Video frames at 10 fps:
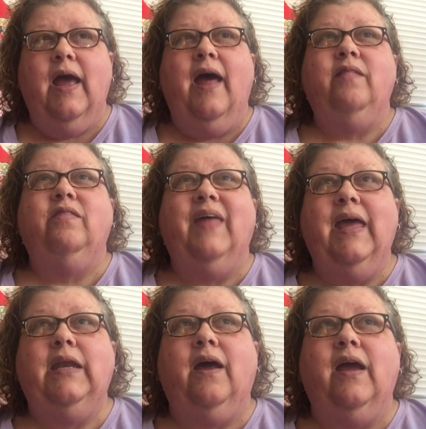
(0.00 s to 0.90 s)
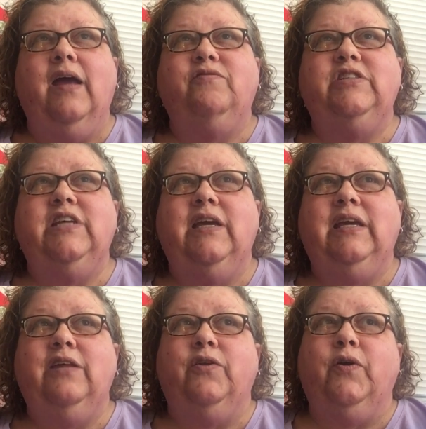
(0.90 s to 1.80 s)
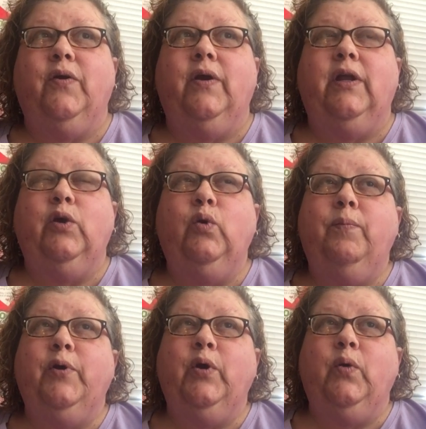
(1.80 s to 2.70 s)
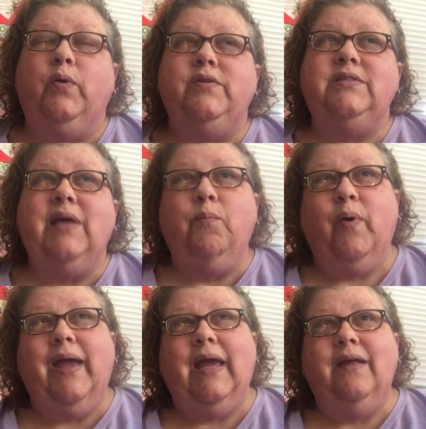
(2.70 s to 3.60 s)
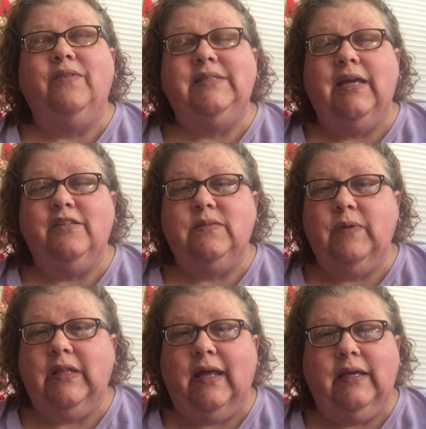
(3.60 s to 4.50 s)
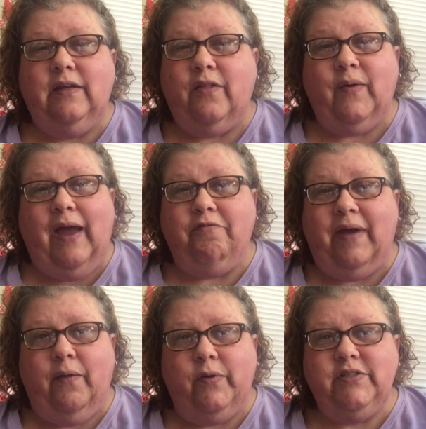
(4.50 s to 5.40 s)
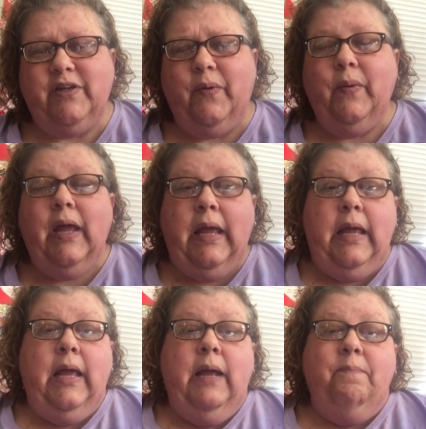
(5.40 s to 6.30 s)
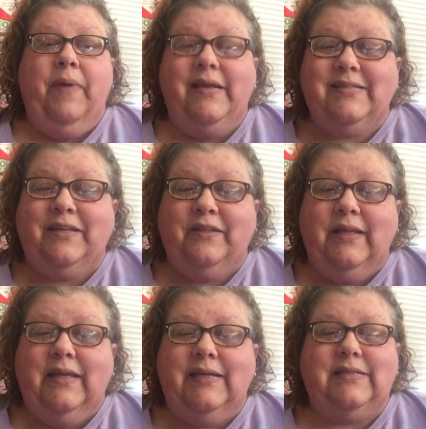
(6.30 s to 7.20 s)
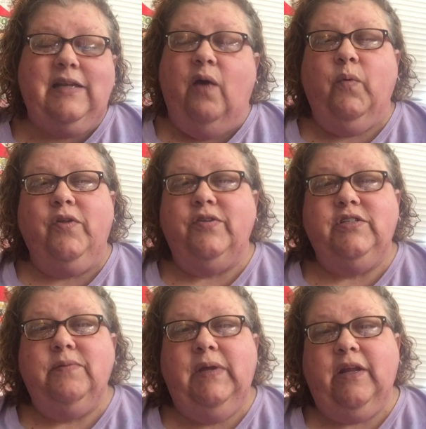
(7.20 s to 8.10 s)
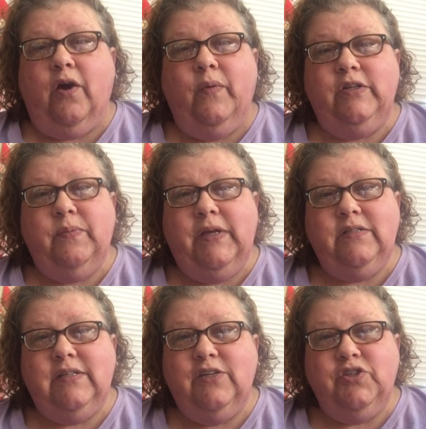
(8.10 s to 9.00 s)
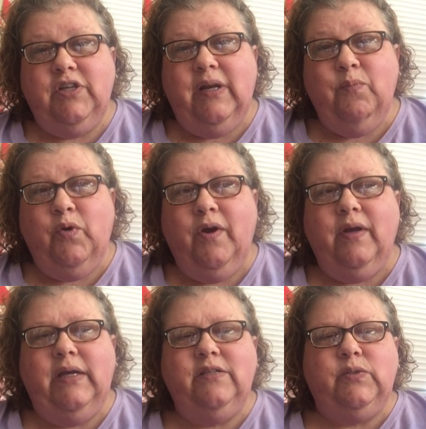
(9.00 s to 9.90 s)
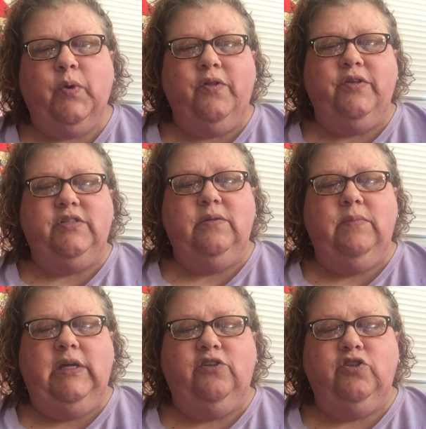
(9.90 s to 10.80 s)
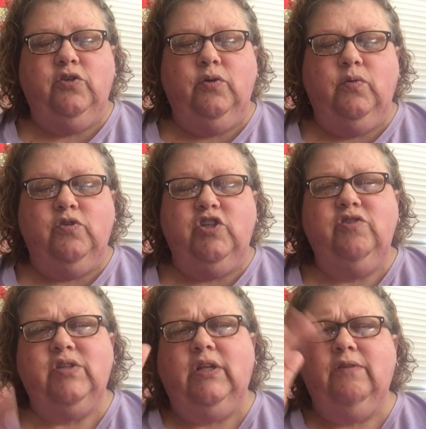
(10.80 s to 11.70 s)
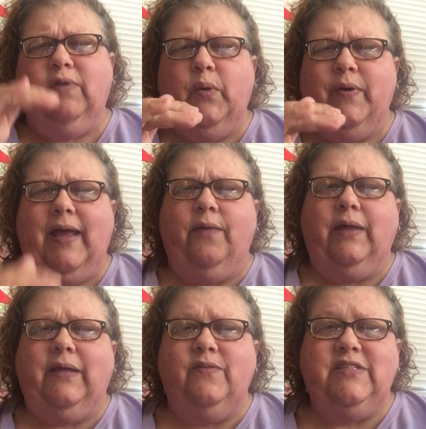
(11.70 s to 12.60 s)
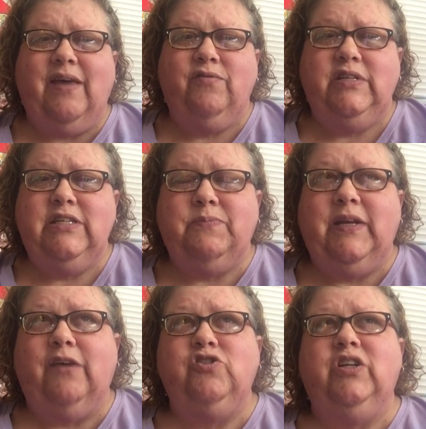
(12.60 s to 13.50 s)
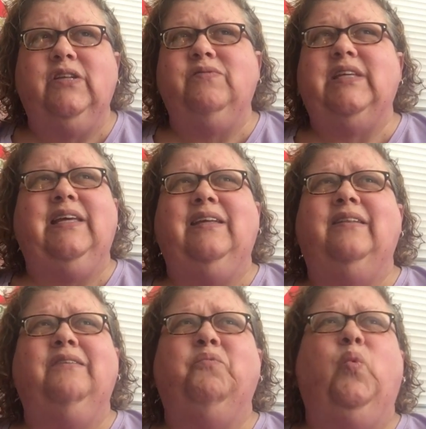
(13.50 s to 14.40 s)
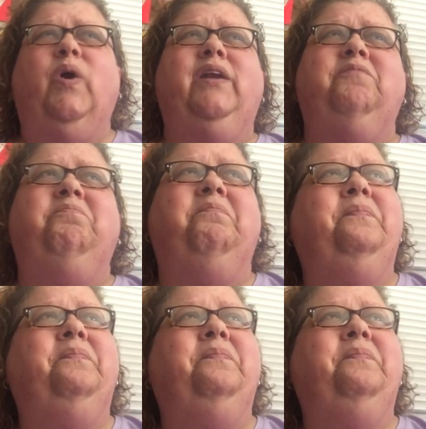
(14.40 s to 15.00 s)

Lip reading: And then I have to take either an Uber or a subway that takes me like another half hour. So basically, it's not worth it to me to go into Penn Station anymore. It's worth it to me to. She used to live lower down, like in the 70s, but now she lives like in the one,